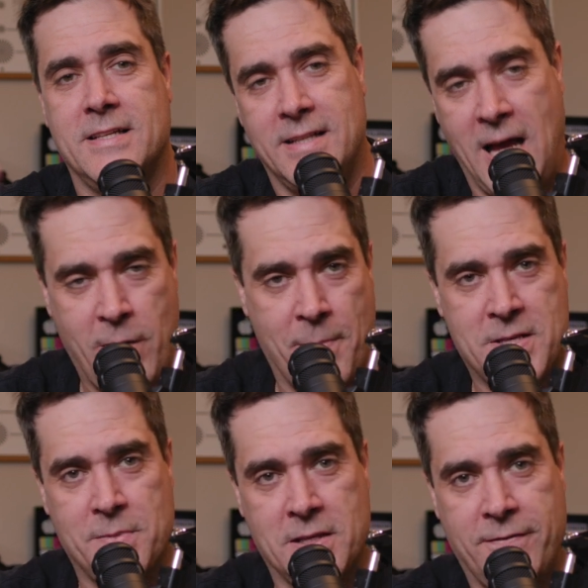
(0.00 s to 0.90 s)
That wraps
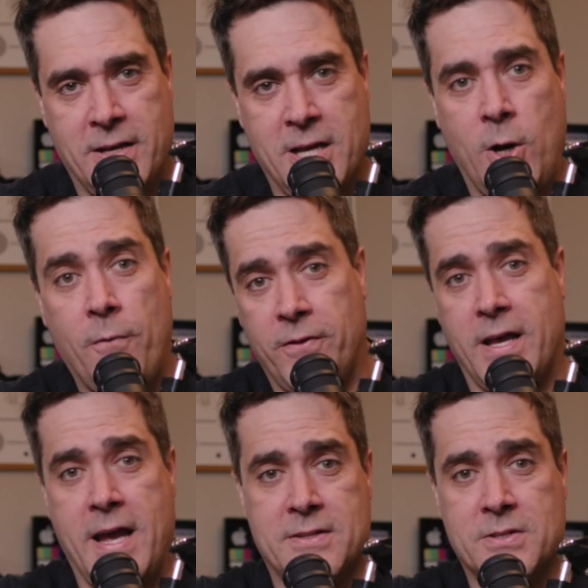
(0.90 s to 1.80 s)
up this video. Hopefully
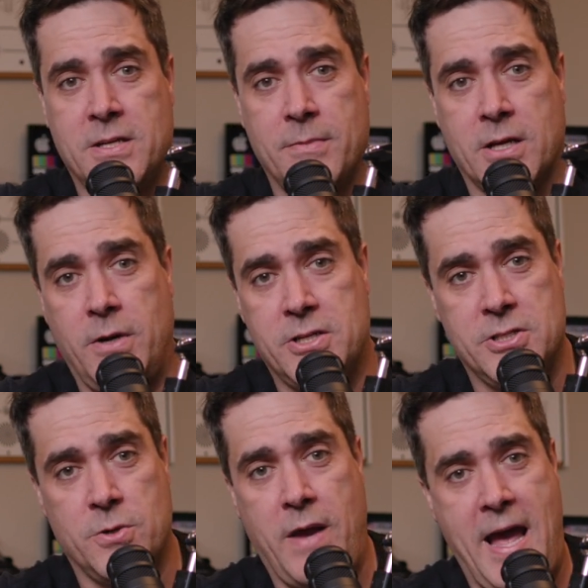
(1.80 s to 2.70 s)
I answered some of the
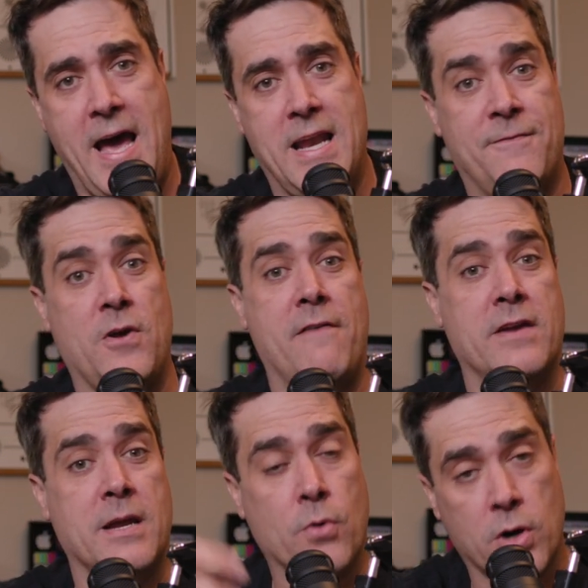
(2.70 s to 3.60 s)
questions you had. If you have
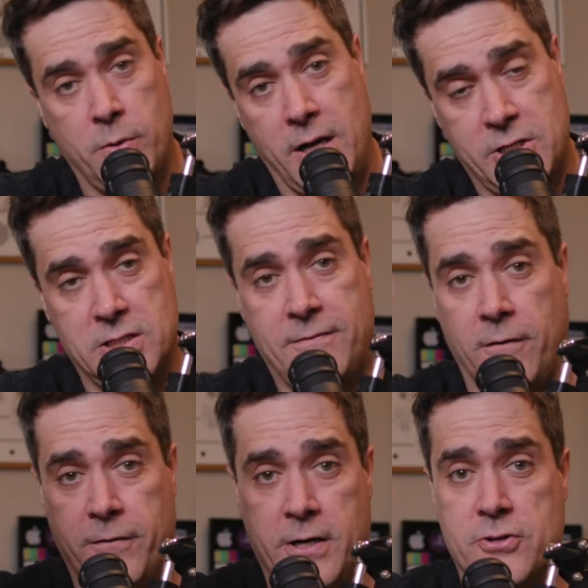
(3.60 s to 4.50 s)
any more questions,
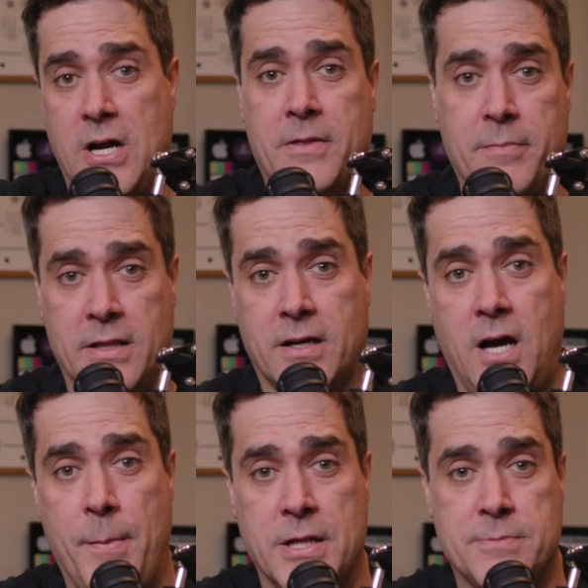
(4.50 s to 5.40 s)
feel free to drop them in the
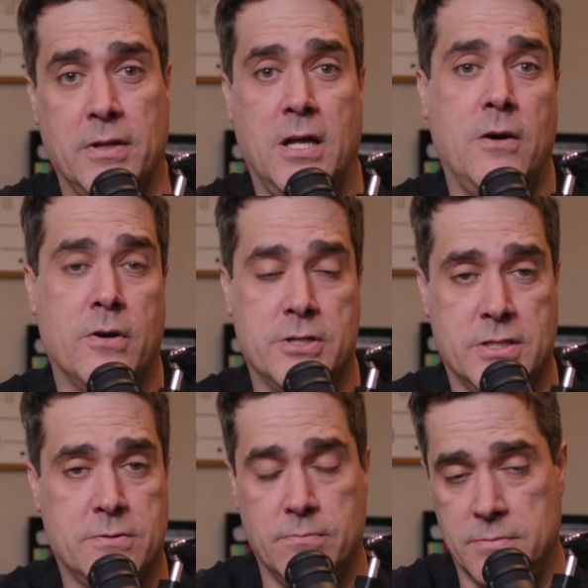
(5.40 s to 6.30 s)
comments below or
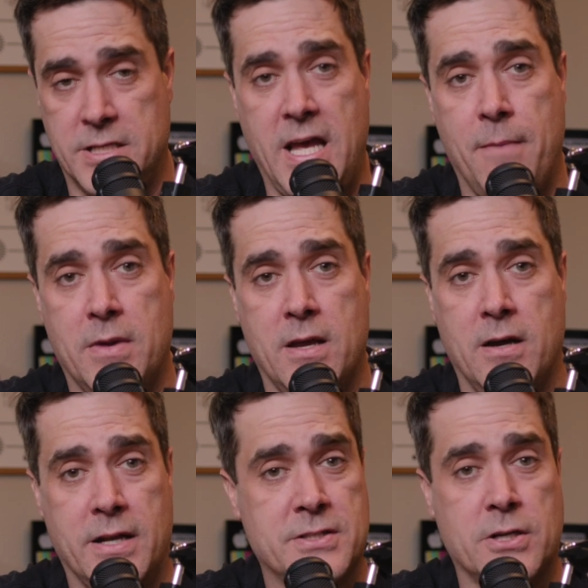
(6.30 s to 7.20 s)
just DM me
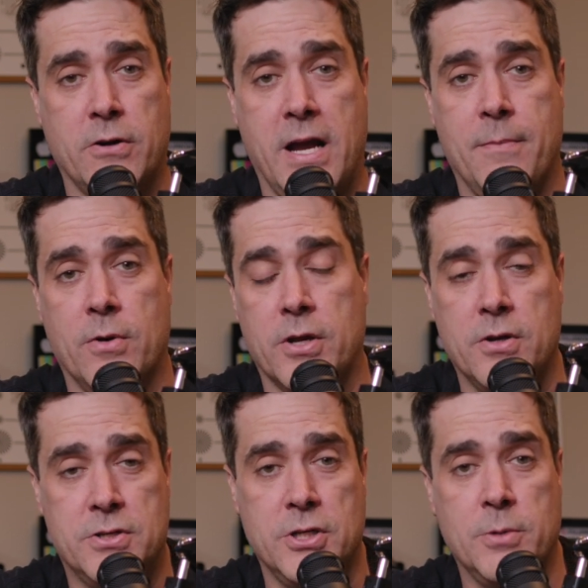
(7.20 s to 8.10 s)
on Instagram or
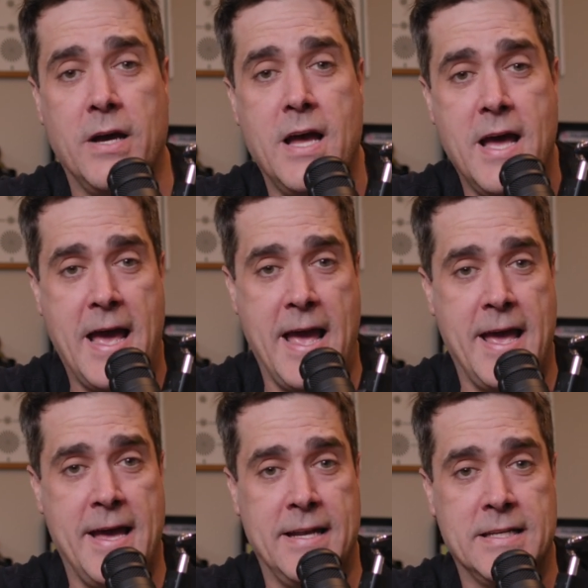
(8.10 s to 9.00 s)
YouTube,
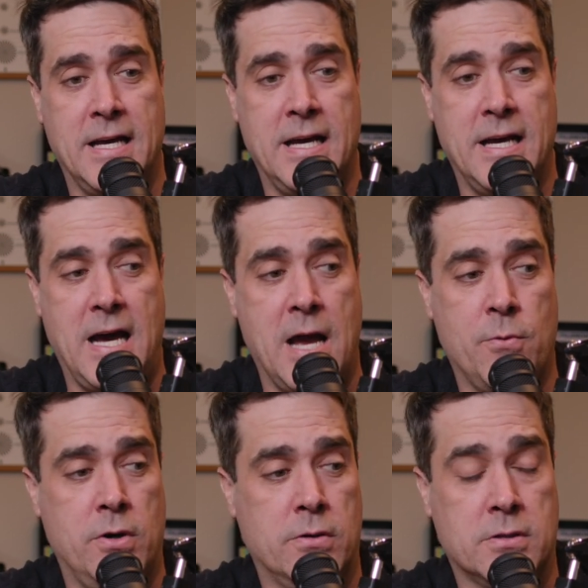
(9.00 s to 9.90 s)
and I
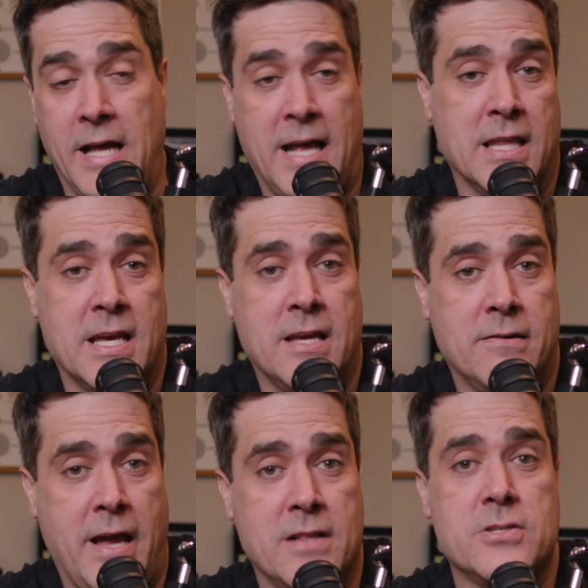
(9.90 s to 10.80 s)
will gladly
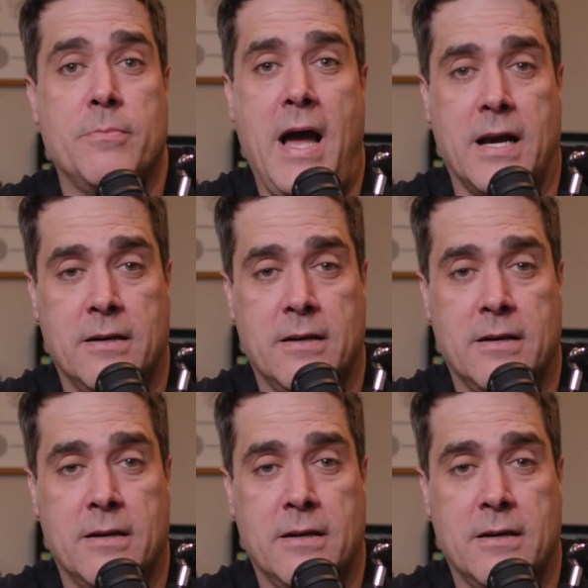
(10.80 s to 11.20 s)
answer back.